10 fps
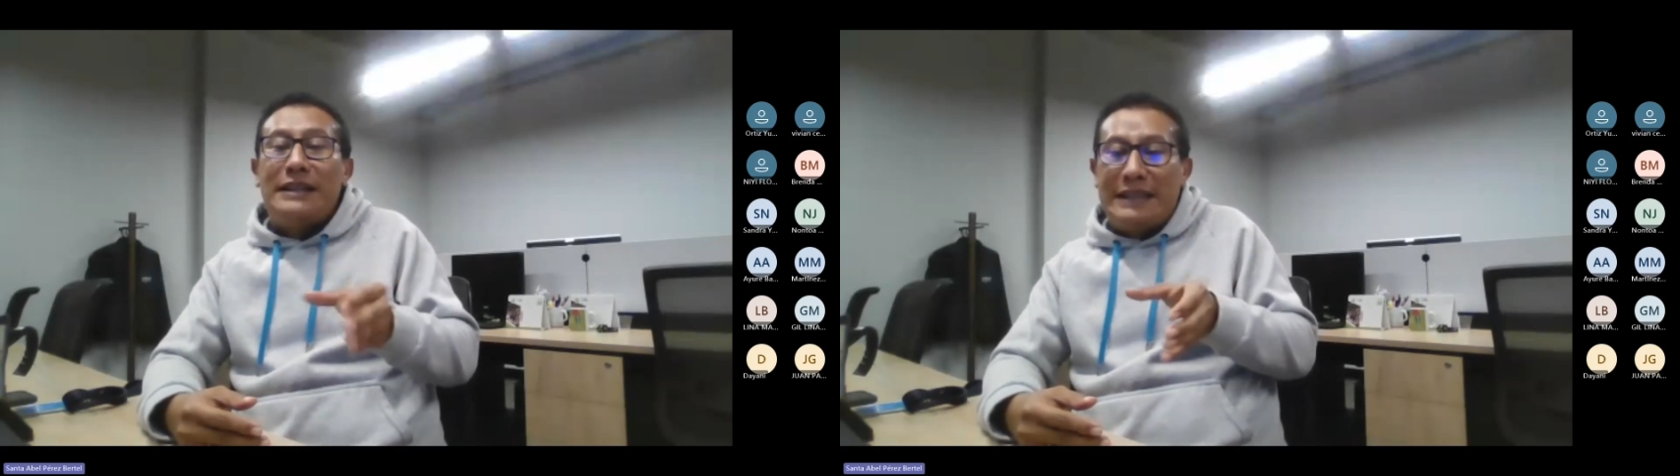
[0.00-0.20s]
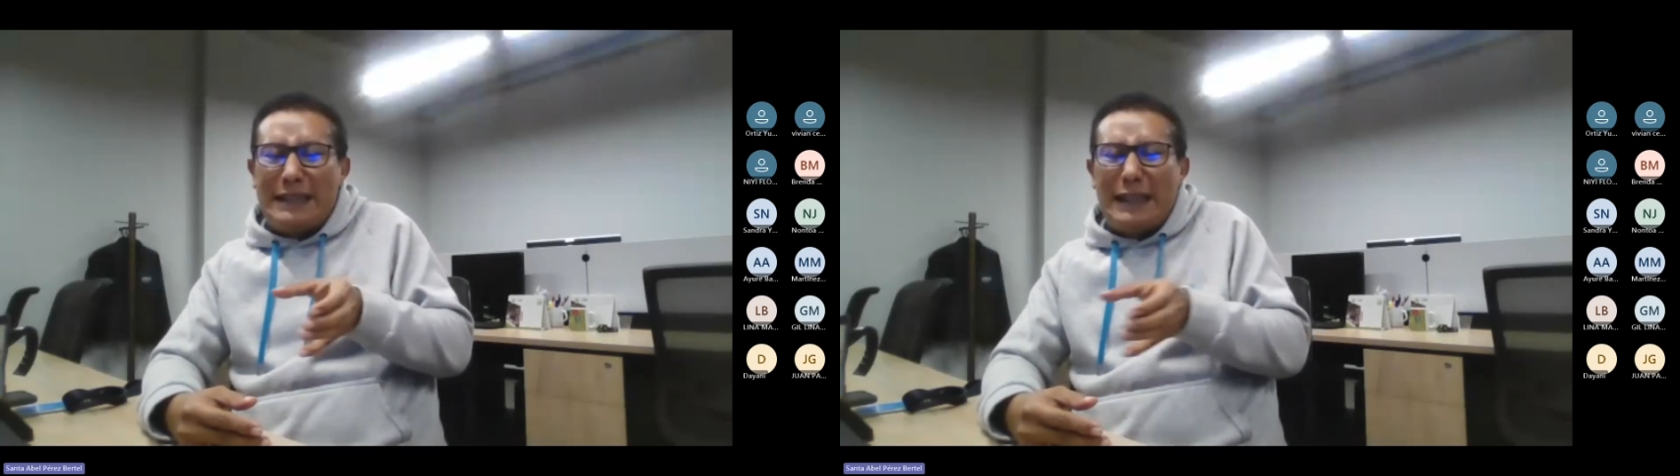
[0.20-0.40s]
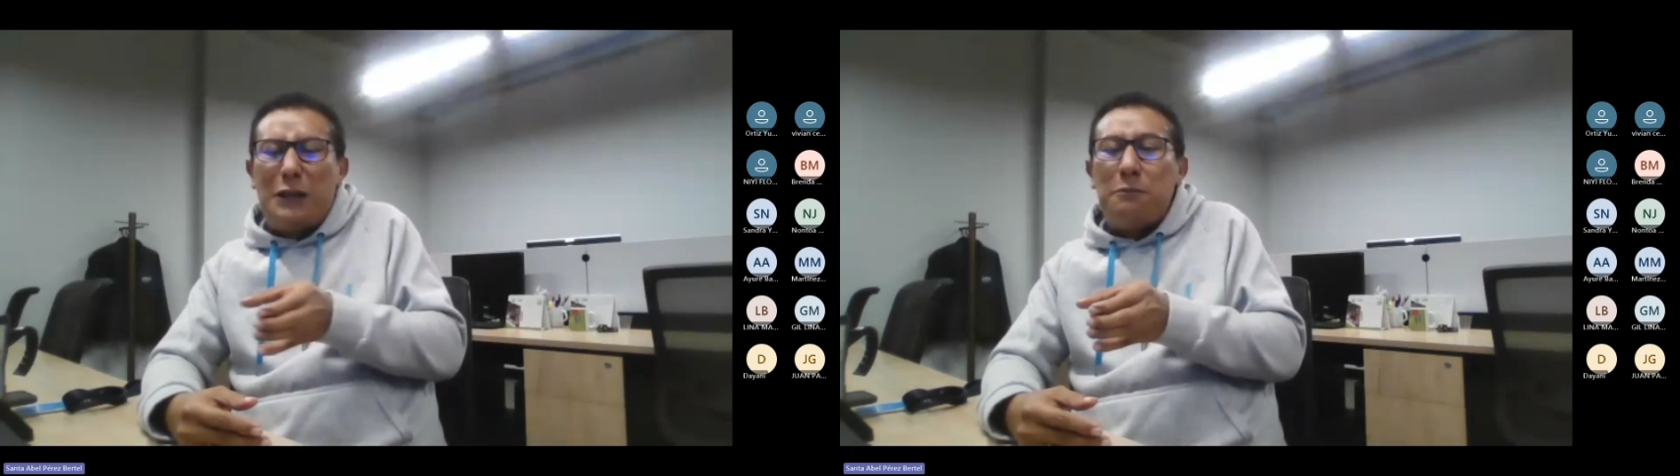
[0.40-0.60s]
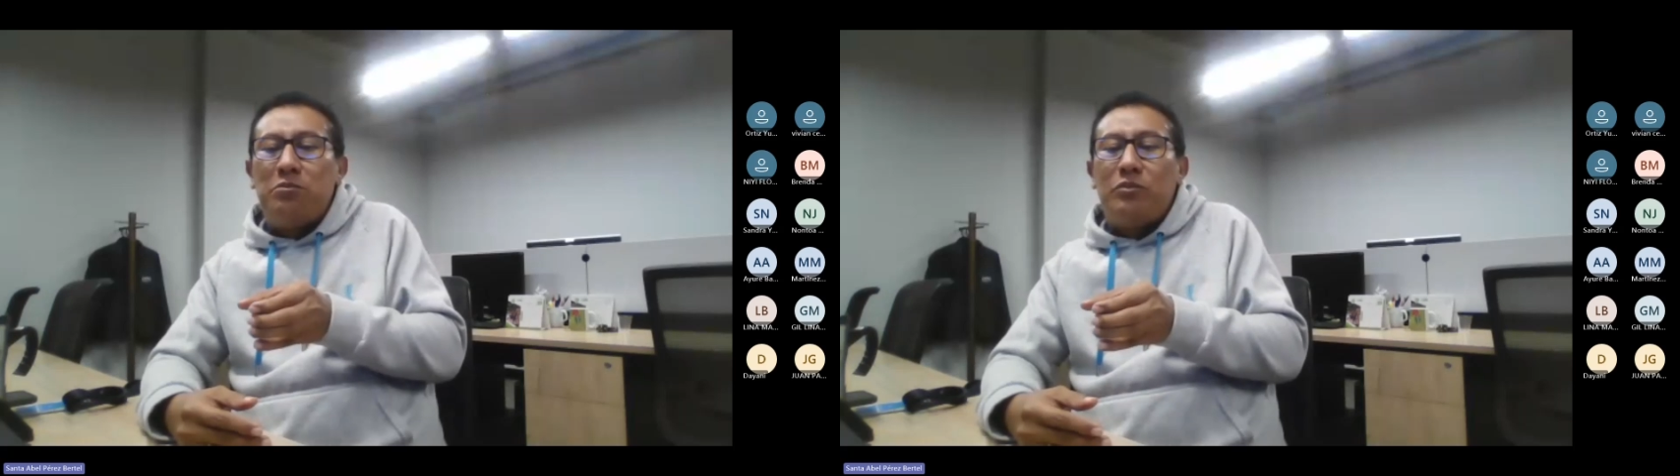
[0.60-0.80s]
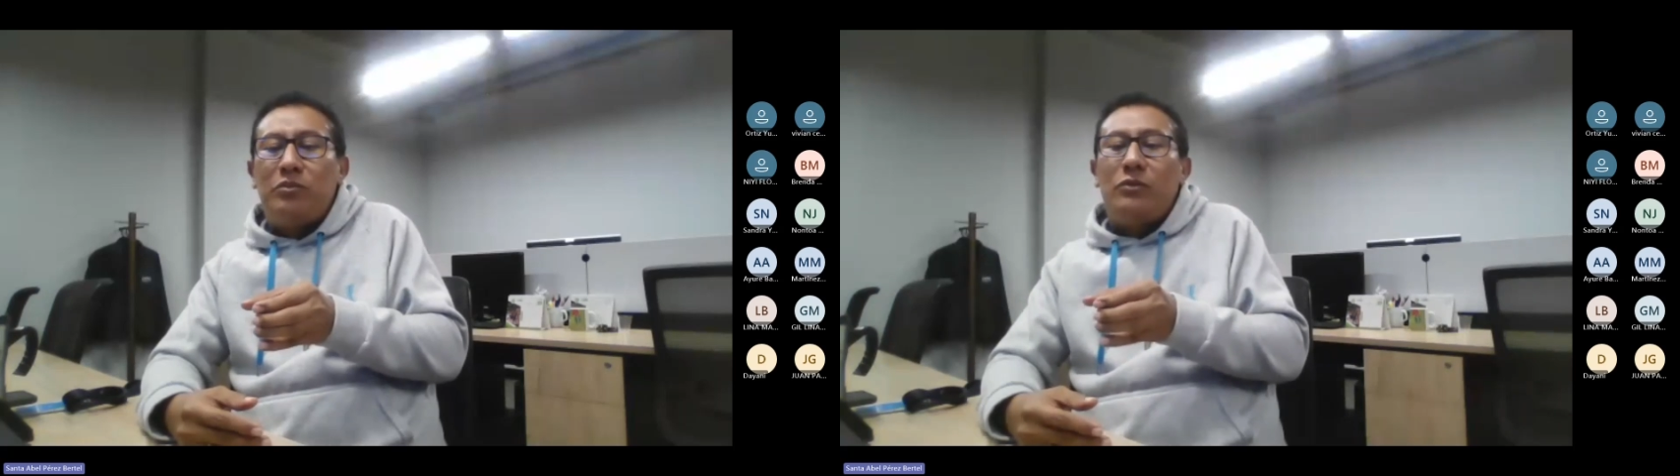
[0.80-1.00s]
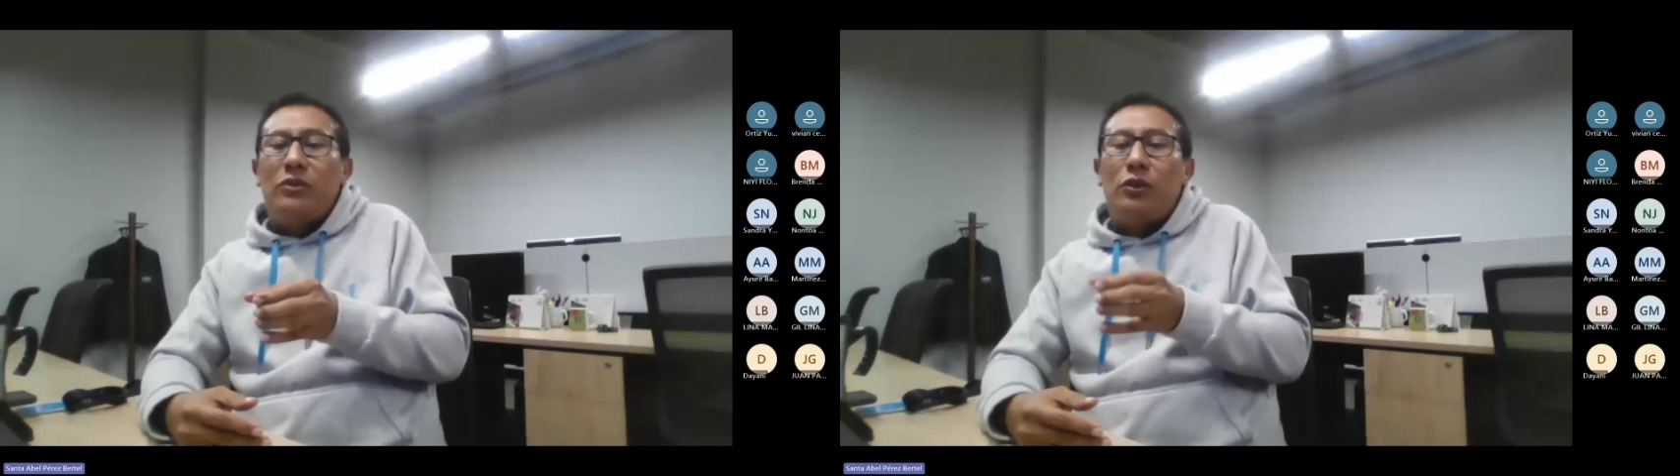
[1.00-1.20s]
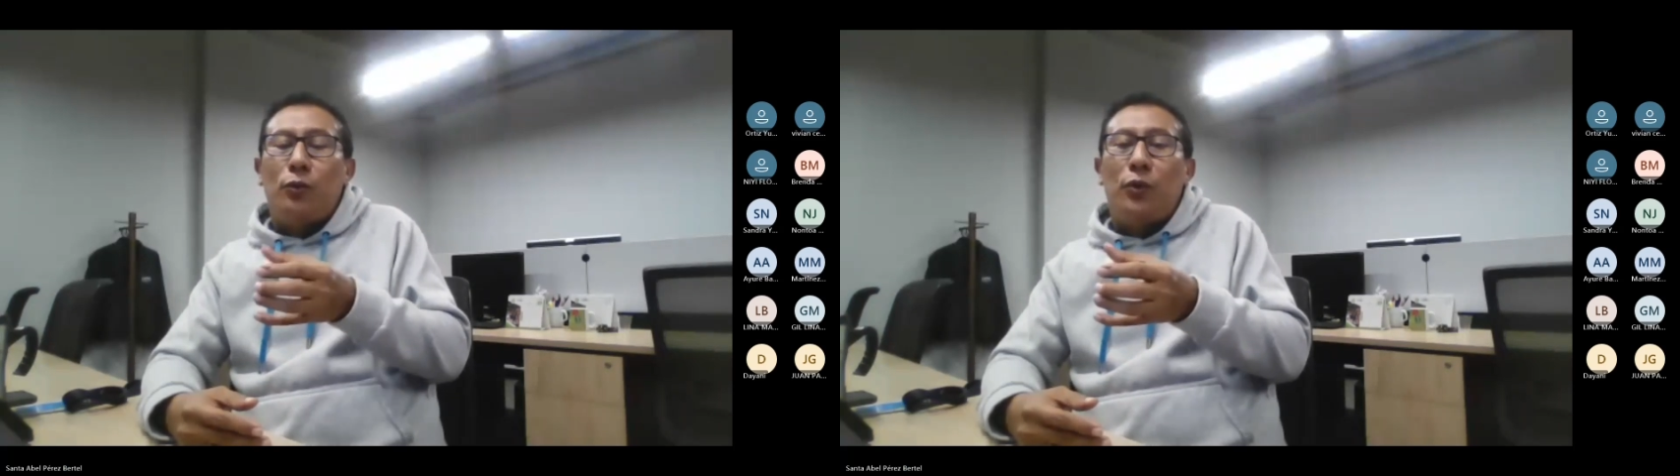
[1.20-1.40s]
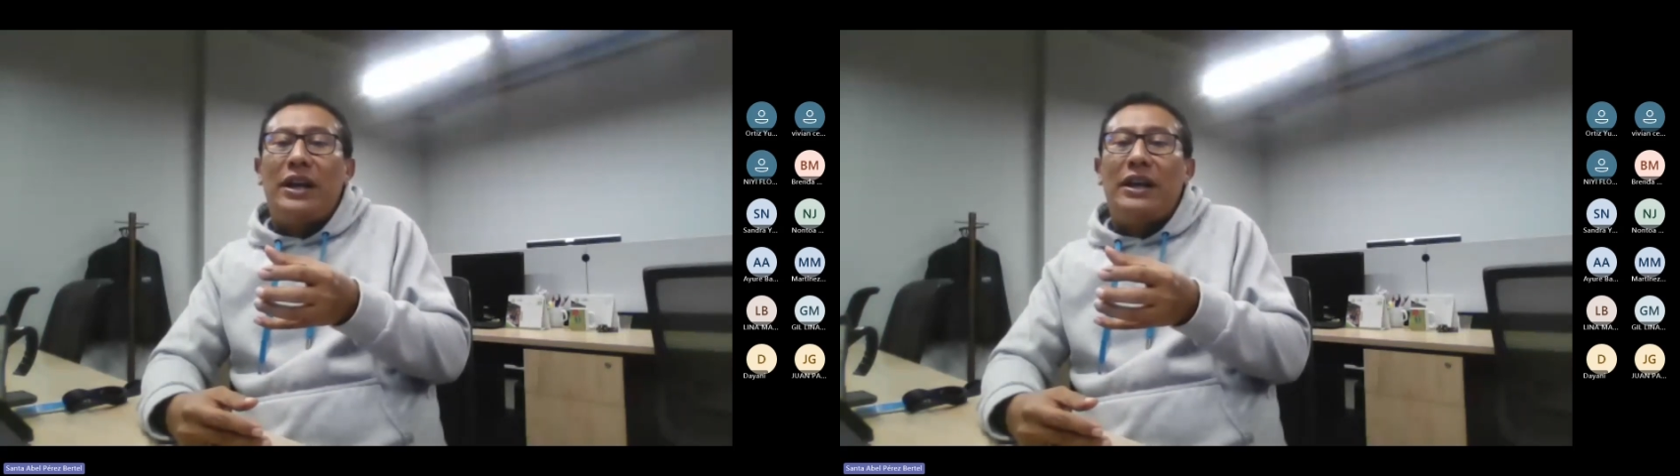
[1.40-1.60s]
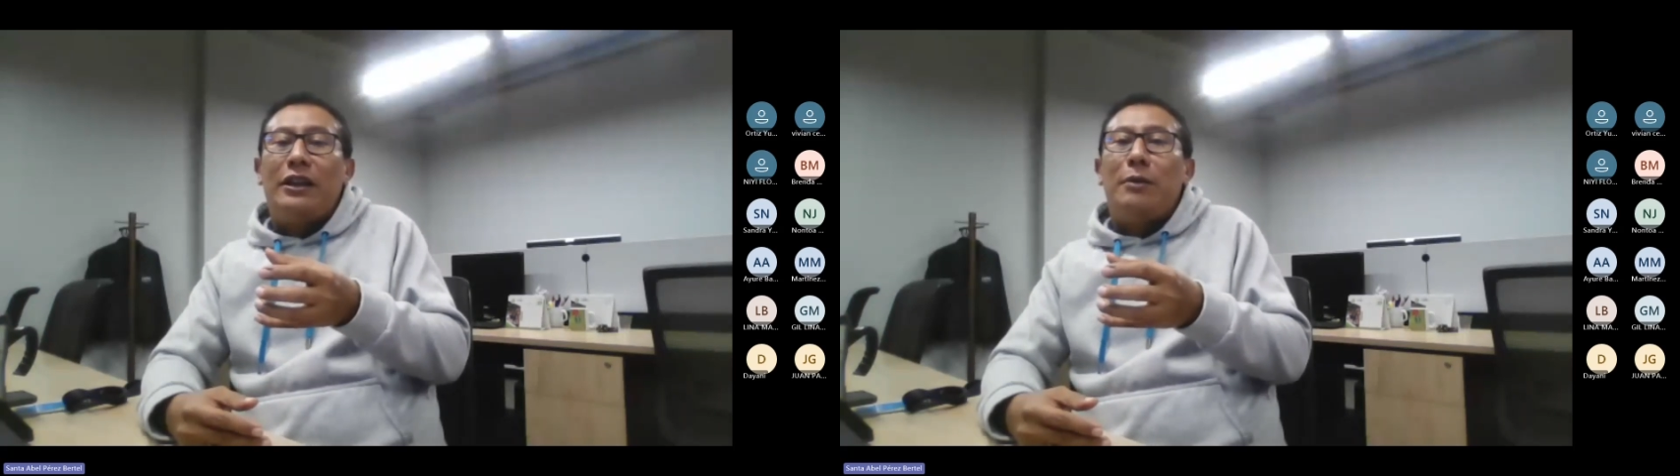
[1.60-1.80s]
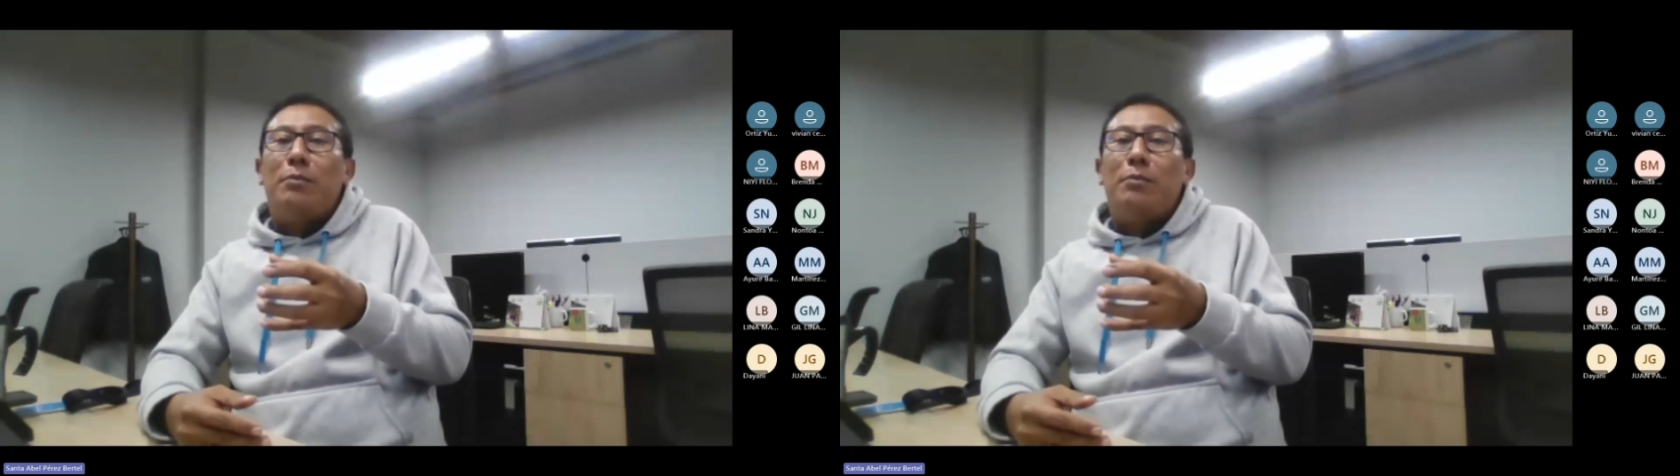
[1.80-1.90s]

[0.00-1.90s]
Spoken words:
in the same way,